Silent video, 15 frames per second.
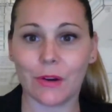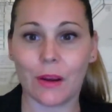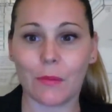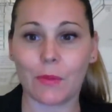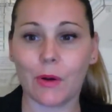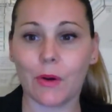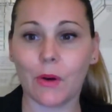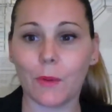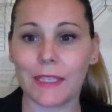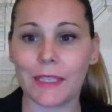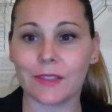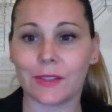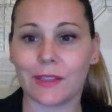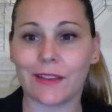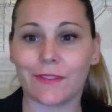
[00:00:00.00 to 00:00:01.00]
And we're
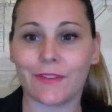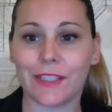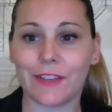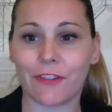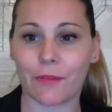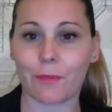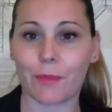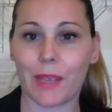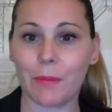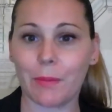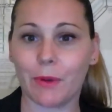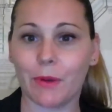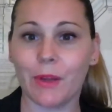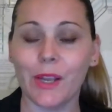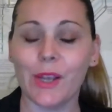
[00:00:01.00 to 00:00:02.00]
always looking for different
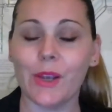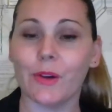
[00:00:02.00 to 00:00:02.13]
people